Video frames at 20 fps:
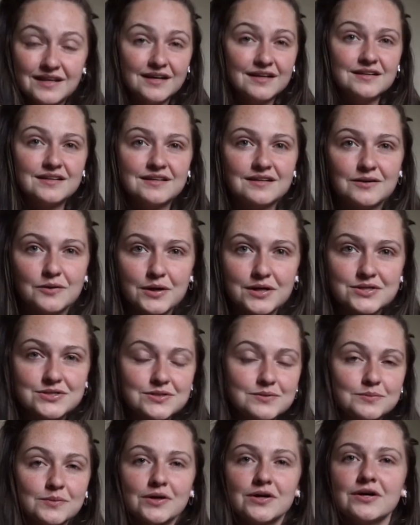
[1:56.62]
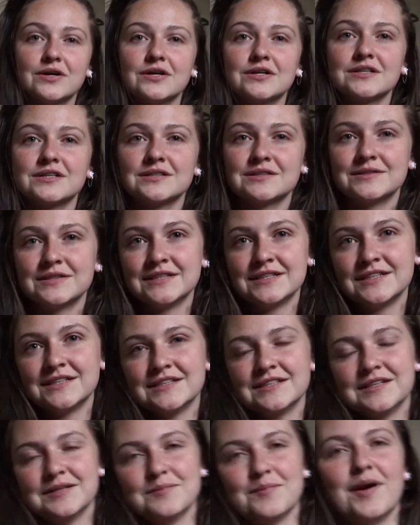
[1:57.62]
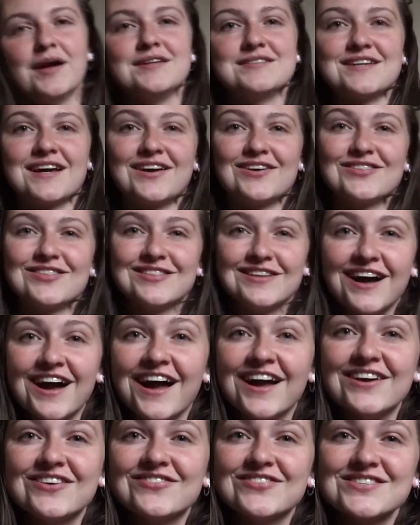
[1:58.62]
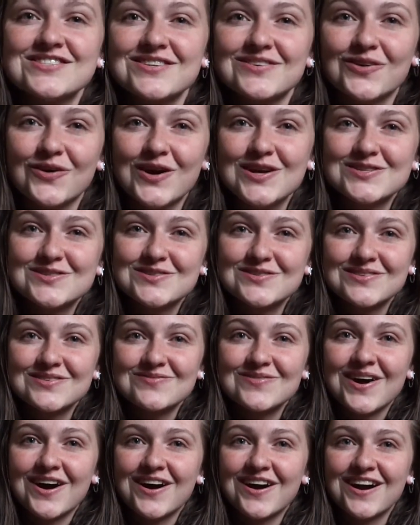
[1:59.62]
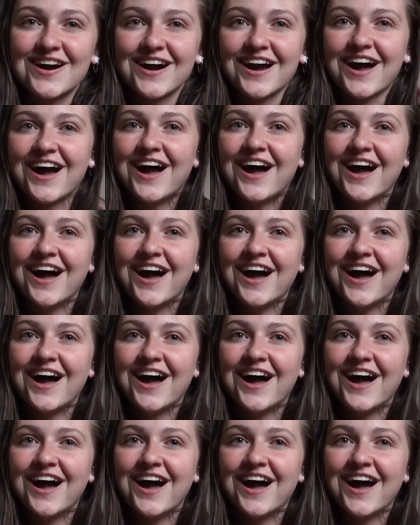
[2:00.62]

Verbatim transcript: Lighting question mark. My entire life is a question mark.